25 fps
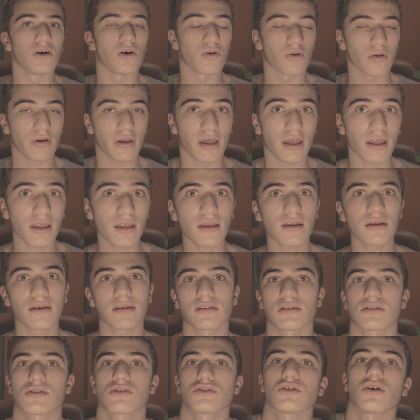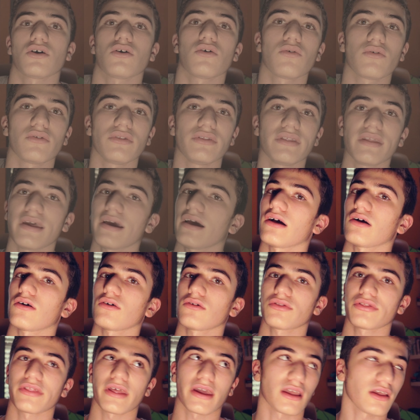Okay, so
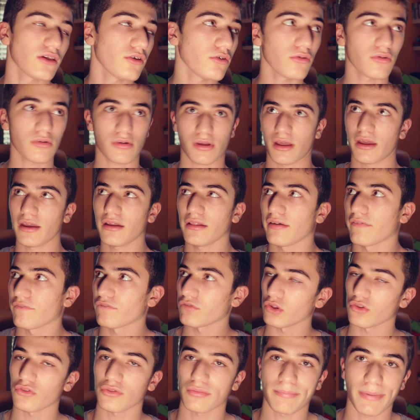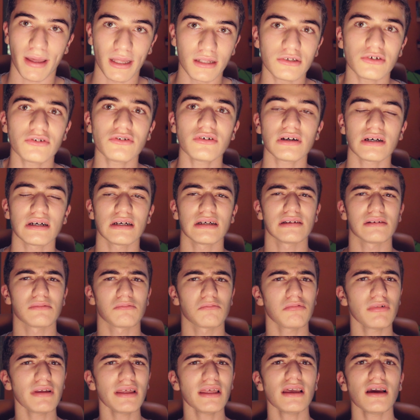now, thank you, okay, that feels better.
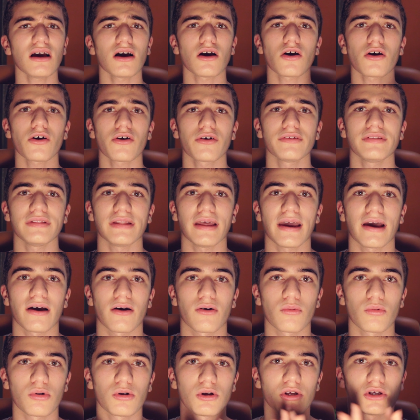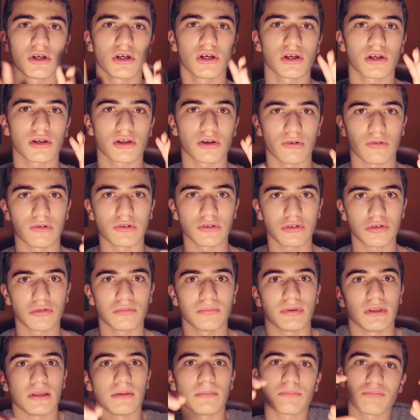We are now going to
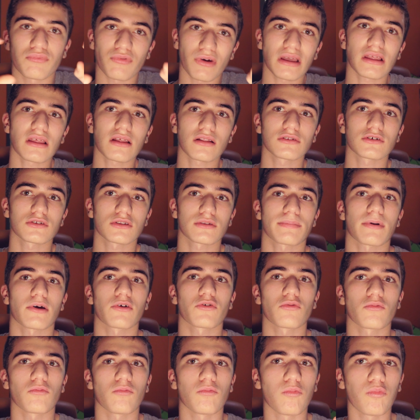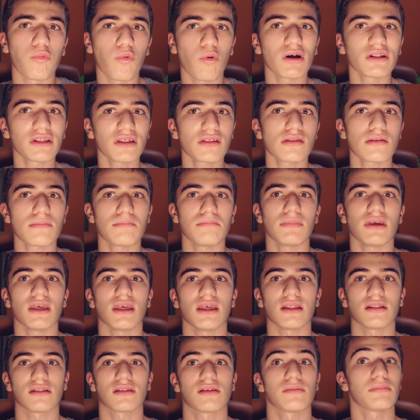be breaking this apart. What does it
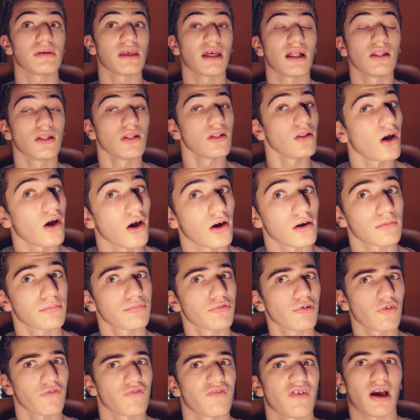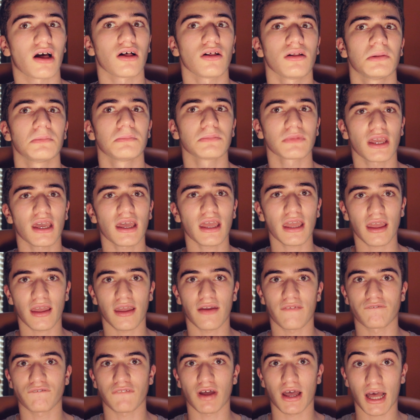mean to be a log profile? Okay,
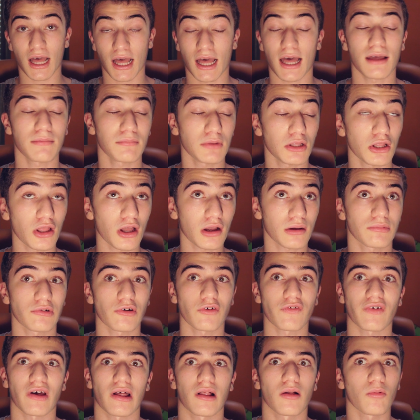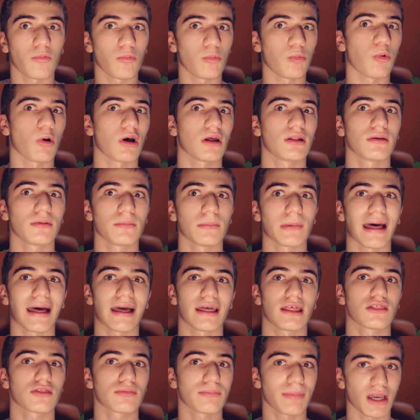if I'm a log profile, what am
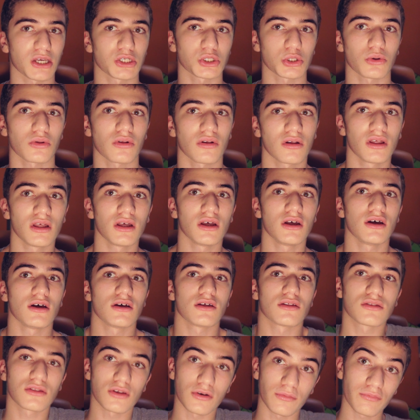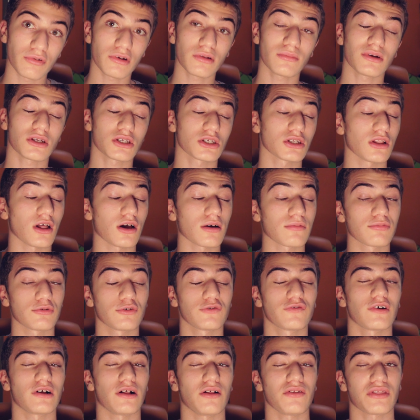I special? So pretty much log
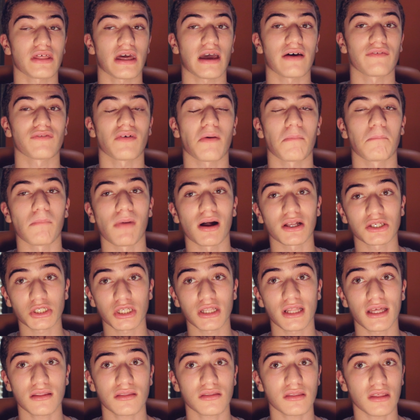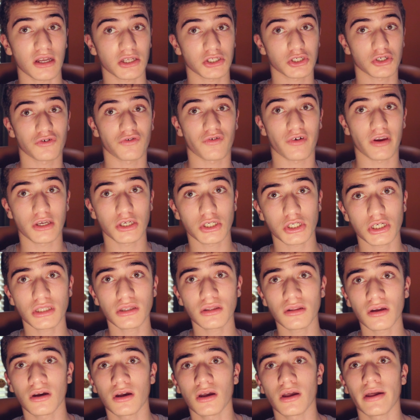profiles have much less
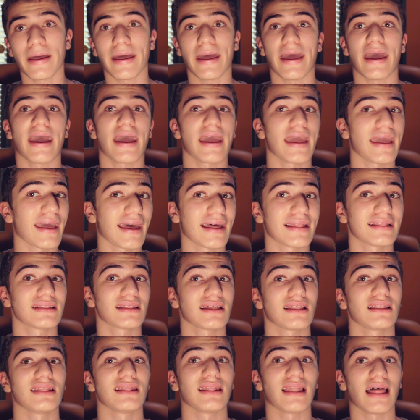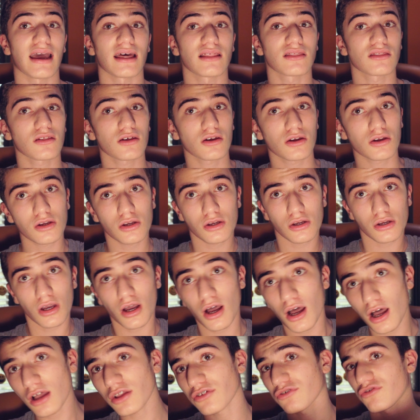saturation and less
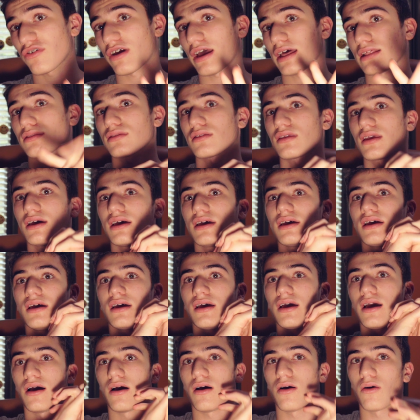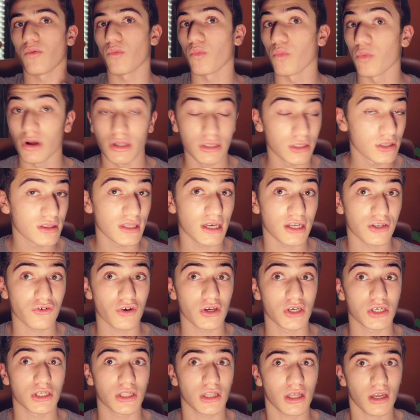contrast. What is
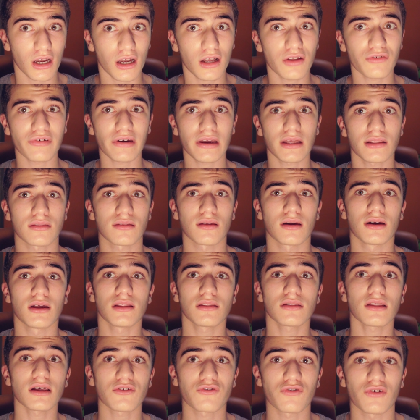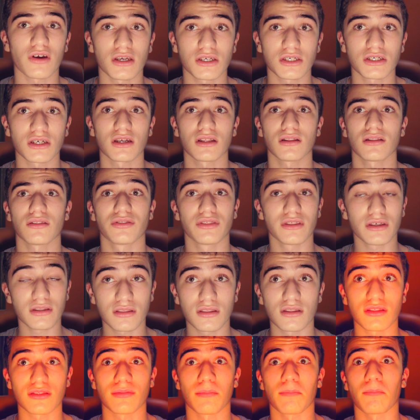saturation and contrast? Saturation,
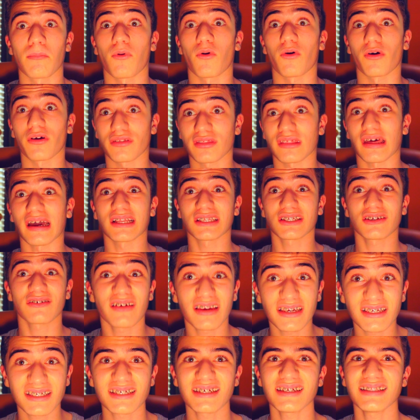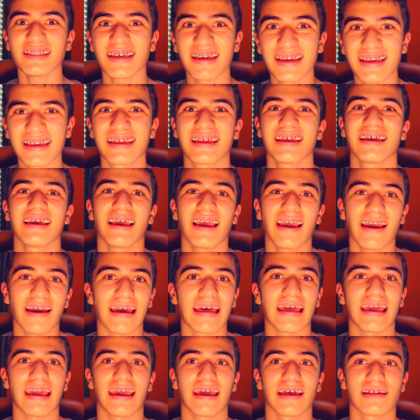this is more saturation,
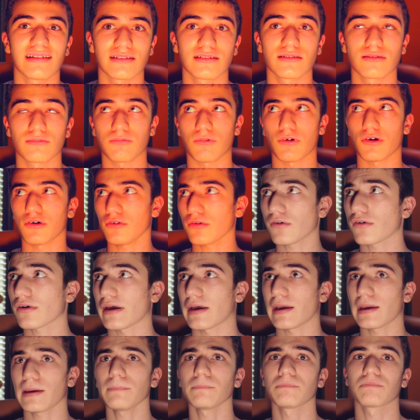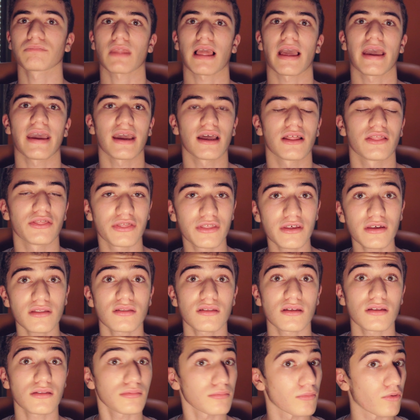and
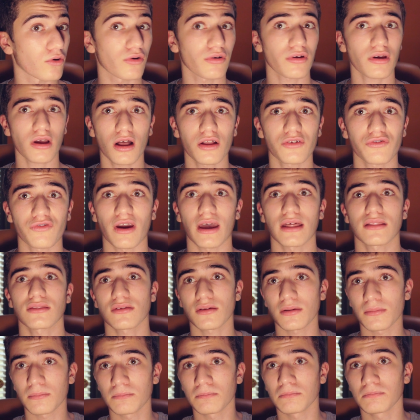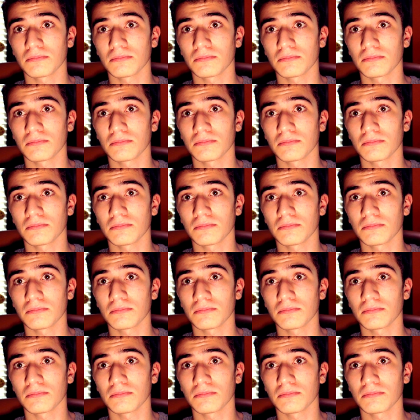this is more contrast.